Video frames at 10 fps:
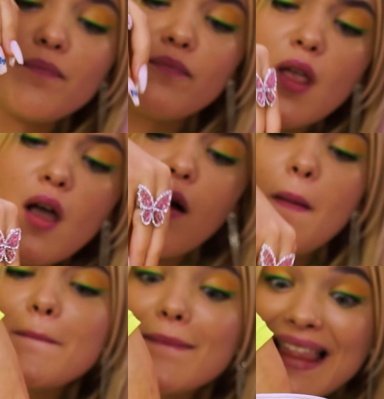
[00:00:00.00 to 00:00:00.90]
Almost
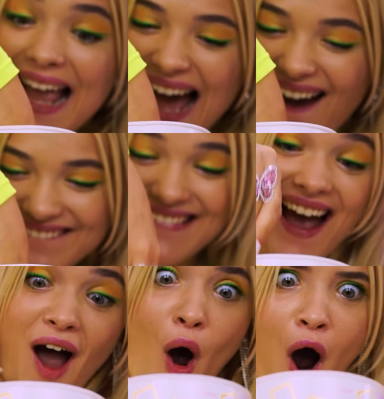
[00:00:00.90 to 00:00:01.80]
there!
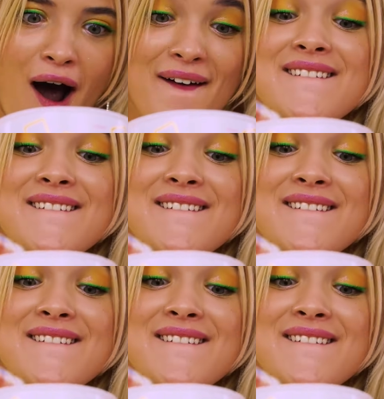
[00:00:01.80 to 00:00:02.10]
Now what?